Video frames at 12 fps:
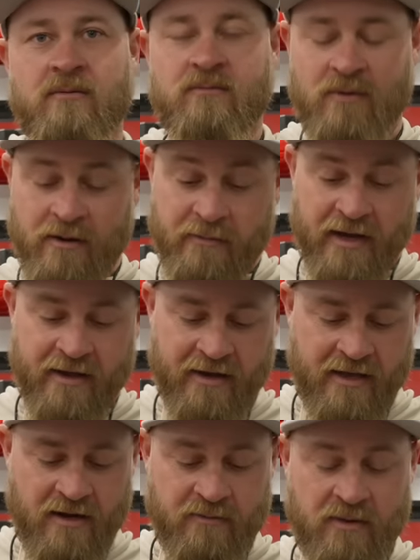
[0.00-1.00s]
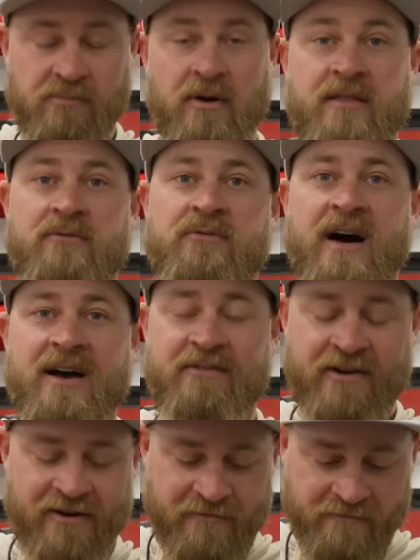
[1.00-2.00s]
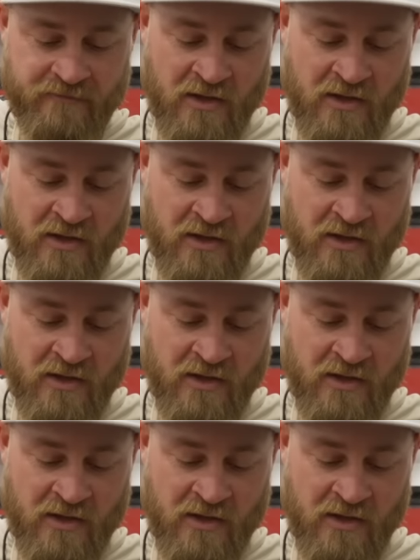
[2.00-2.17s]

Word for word: when am I going to get him to play the five iron?